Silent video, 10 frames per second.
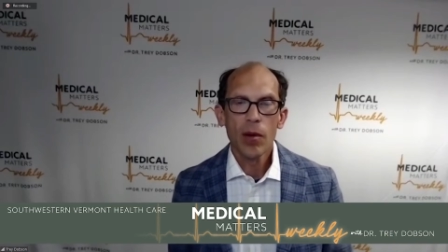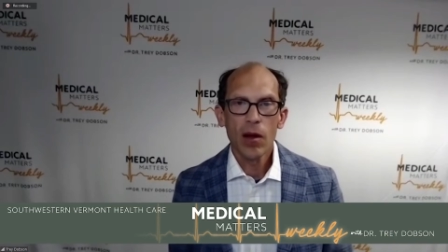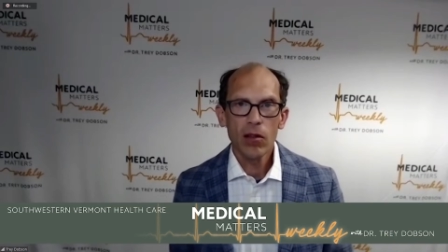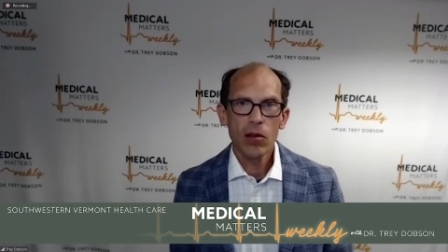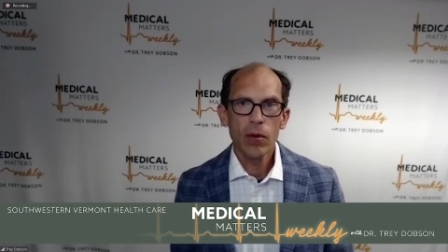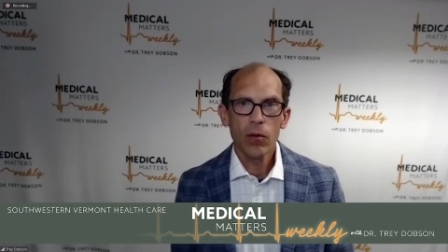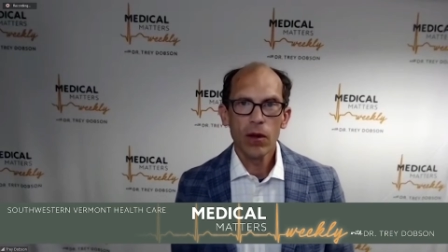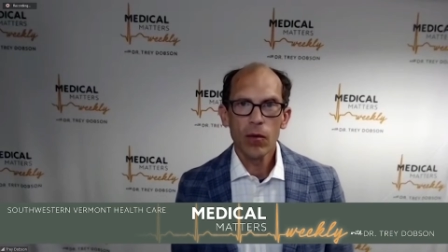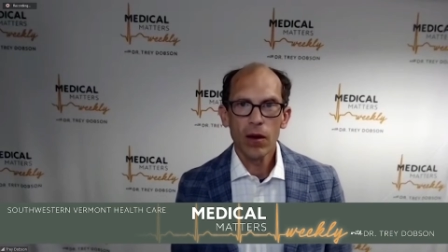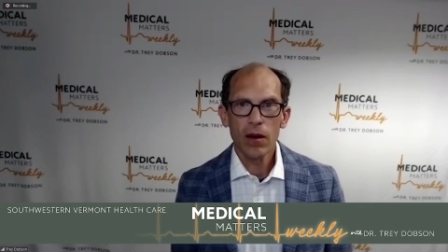But also, we
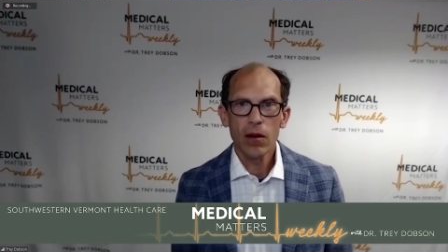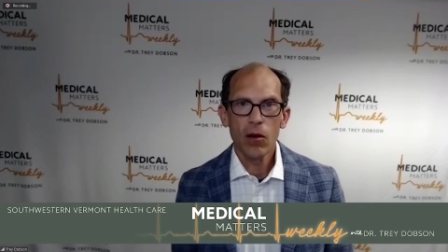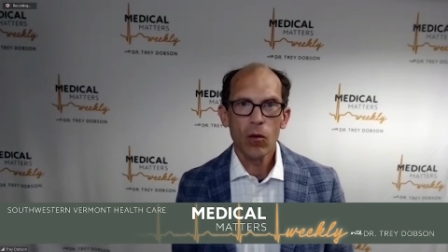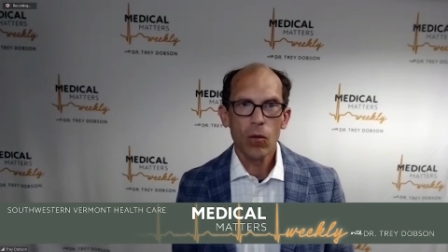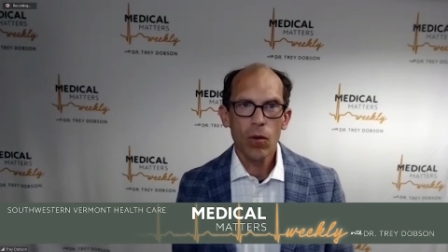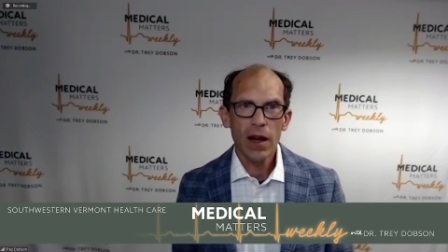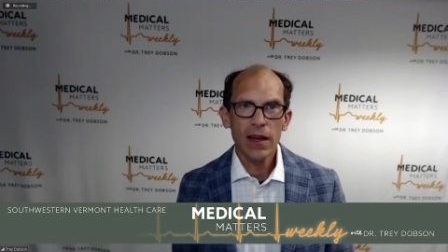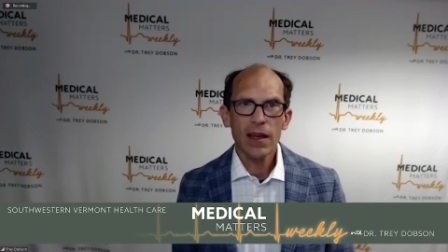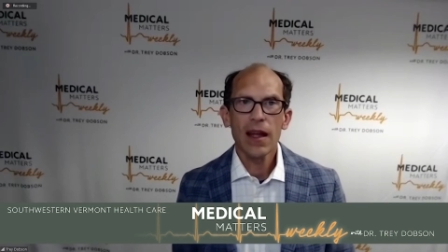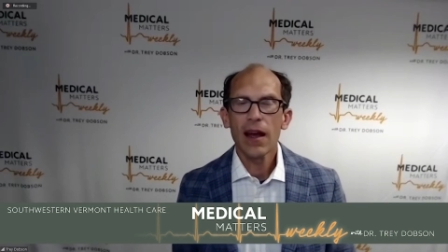really want to know
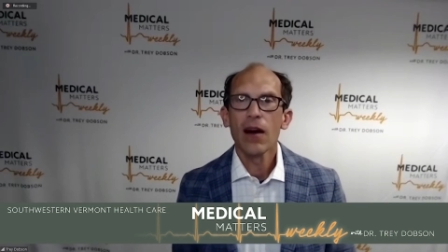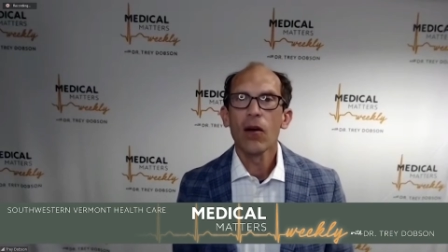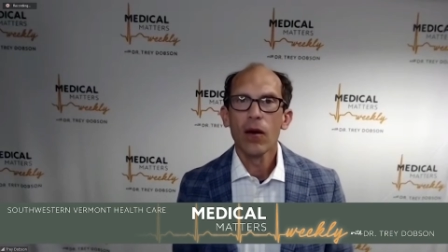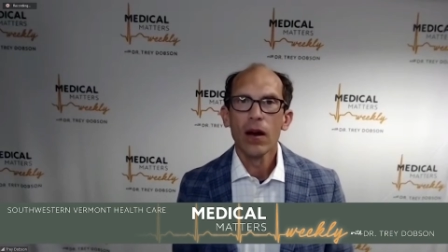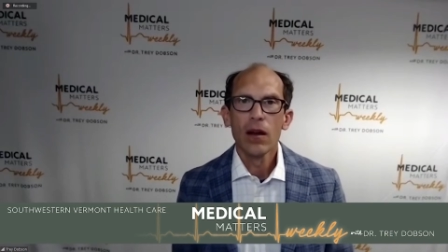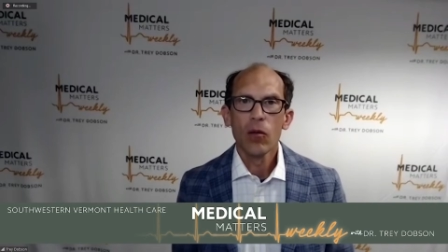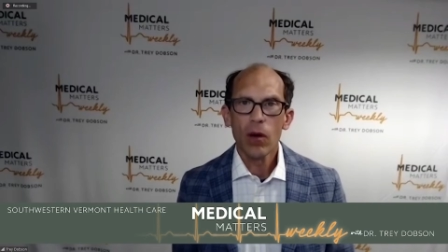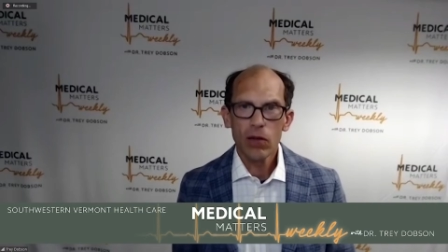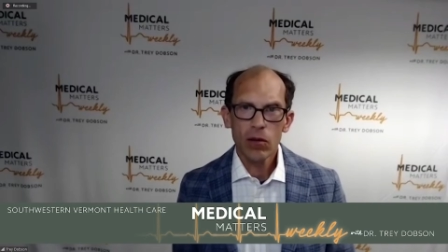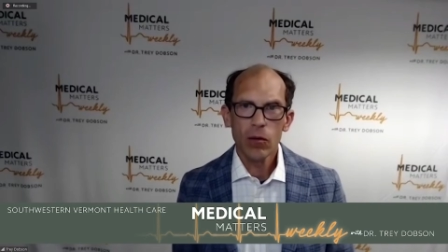right now
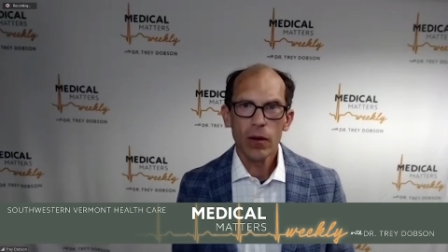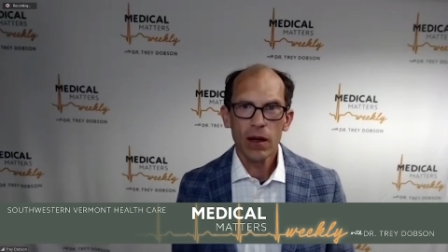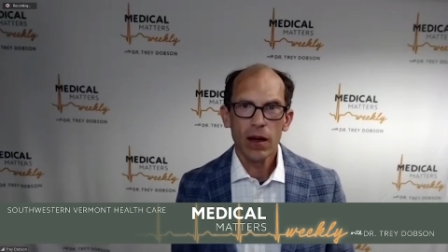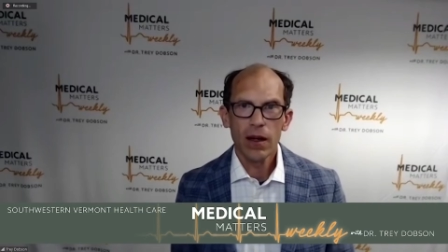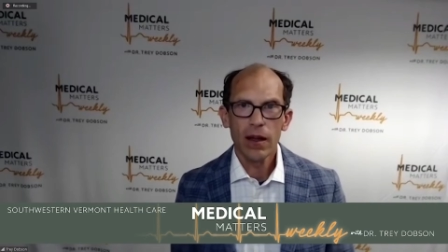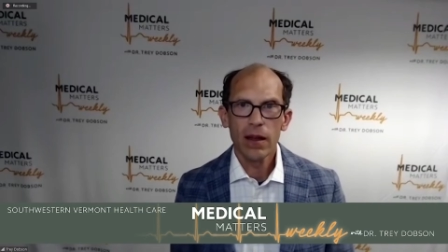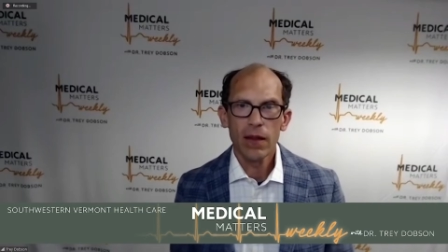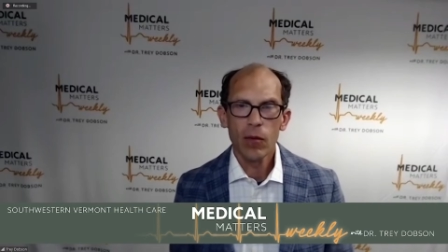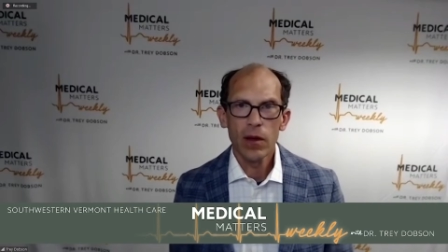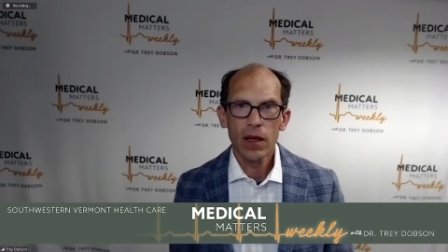what's going
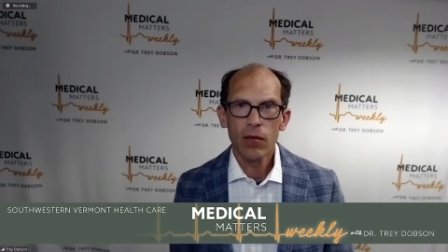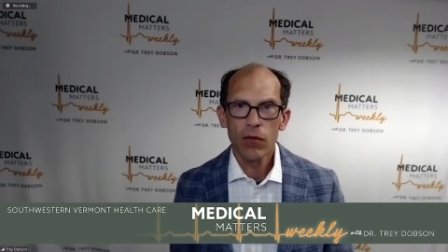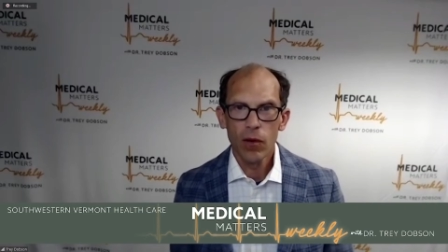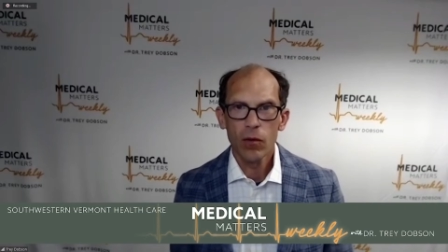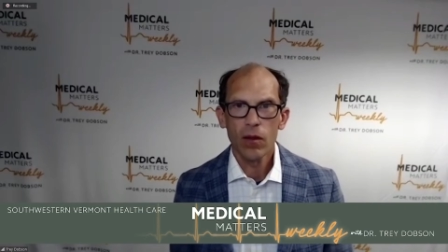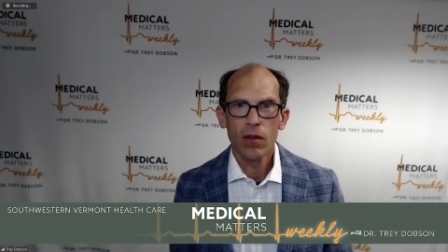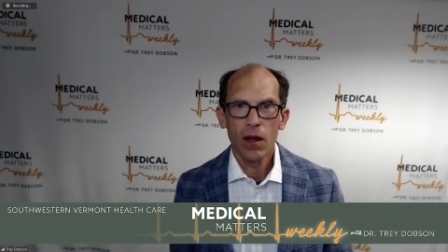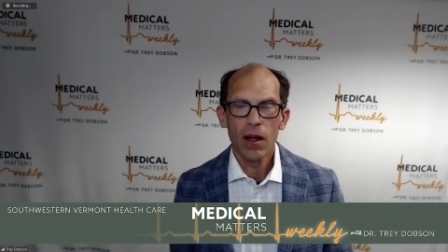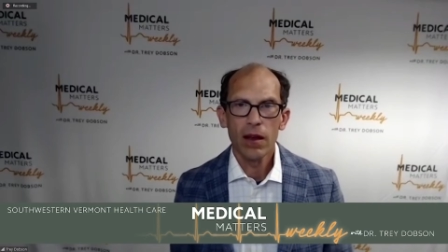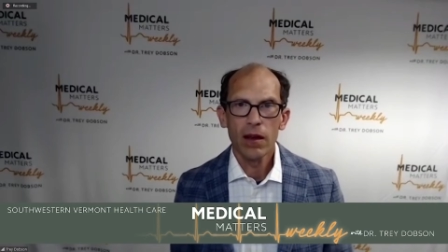on that we can
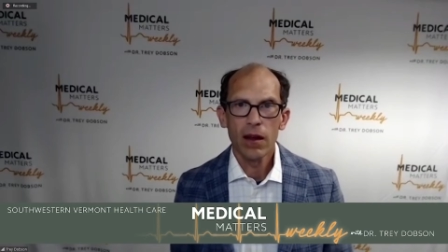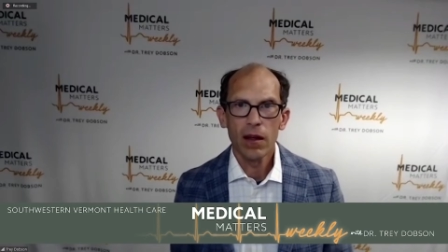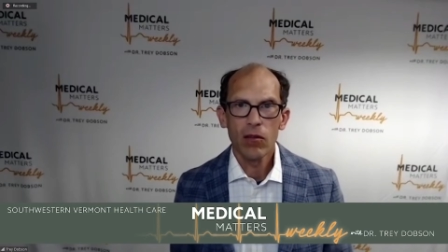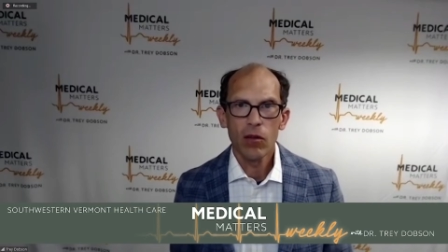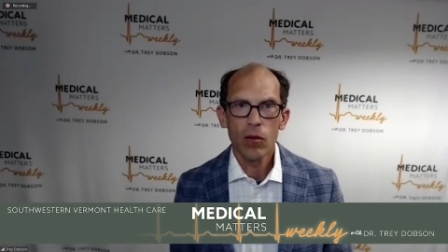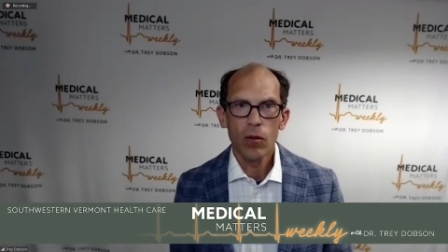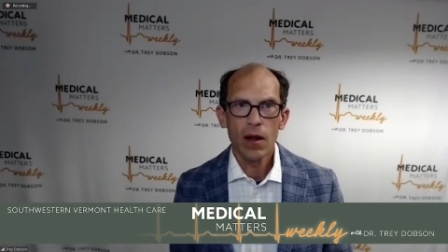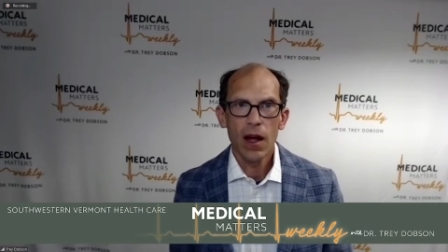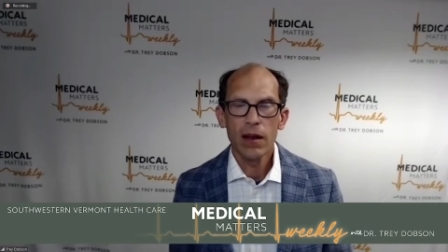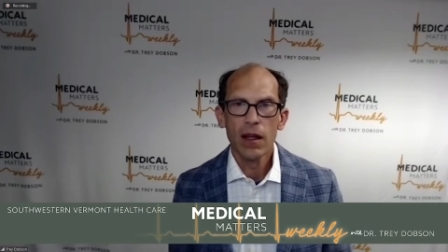focus on uh, so that
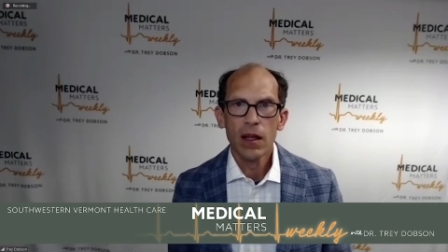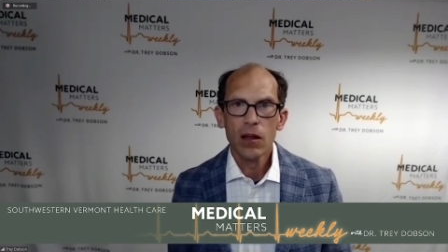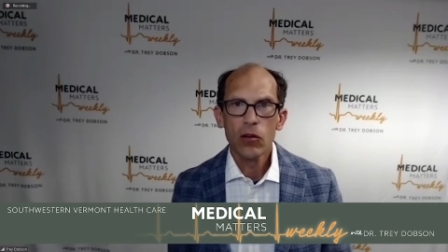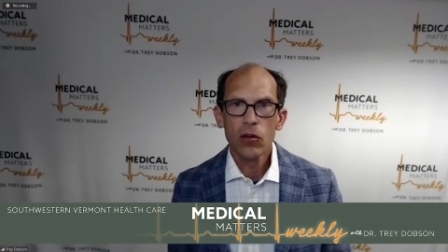we're not